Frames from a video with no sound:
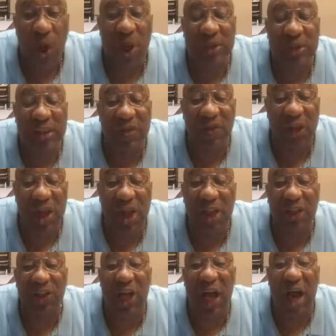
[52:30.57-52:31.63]
are living in a
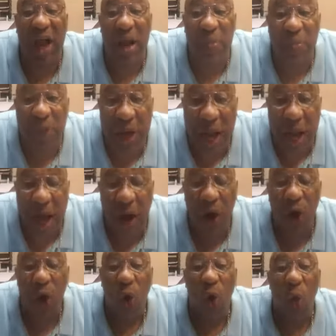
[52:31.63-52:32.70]
time now
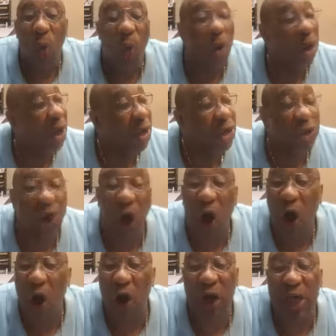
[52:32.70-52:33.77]
where the
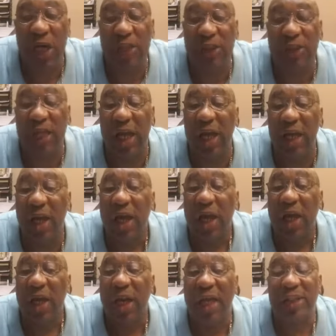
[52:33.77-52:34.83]
darkness that,
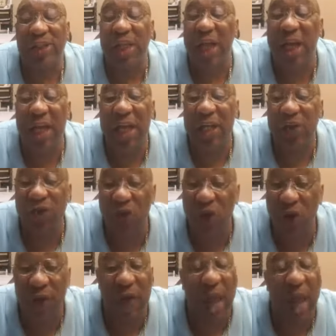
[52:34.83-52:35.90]
that's in this
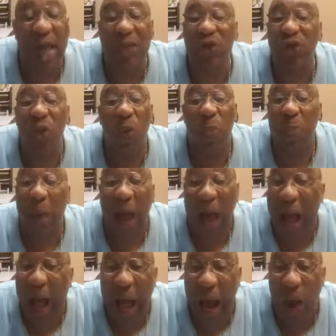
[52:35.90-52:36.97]
earth has no
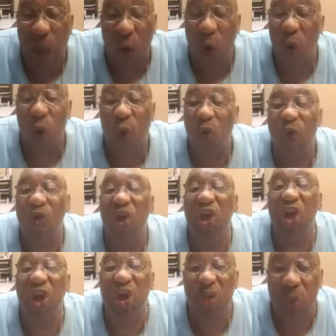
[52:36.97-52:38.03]
power over
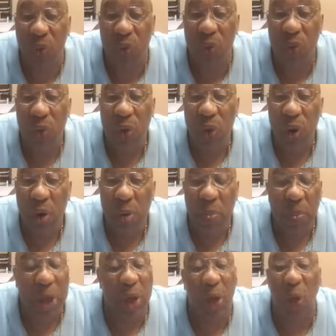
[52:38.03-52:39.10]
you
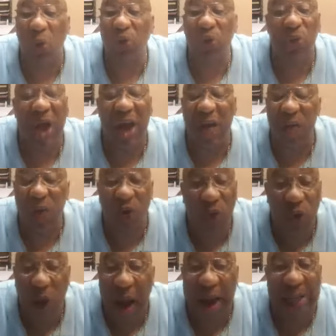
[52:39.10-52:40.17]
because you have
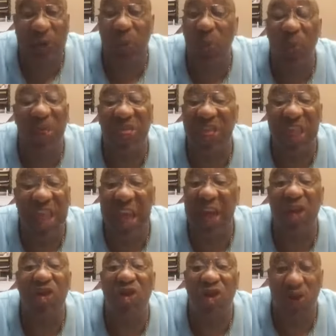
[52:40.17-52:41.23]
Christ
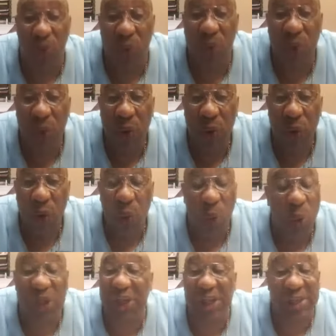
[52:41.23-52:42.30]
within you,
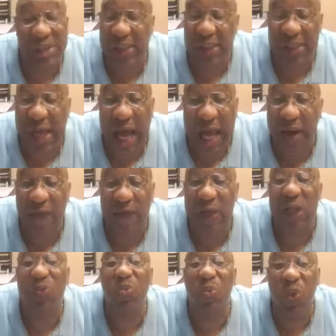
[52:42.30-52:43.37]
which is the light of
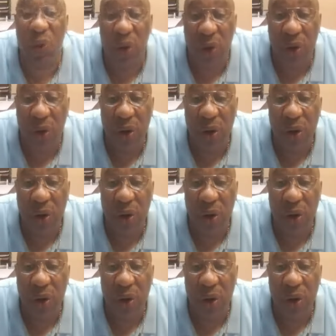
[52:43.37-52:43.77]
this world.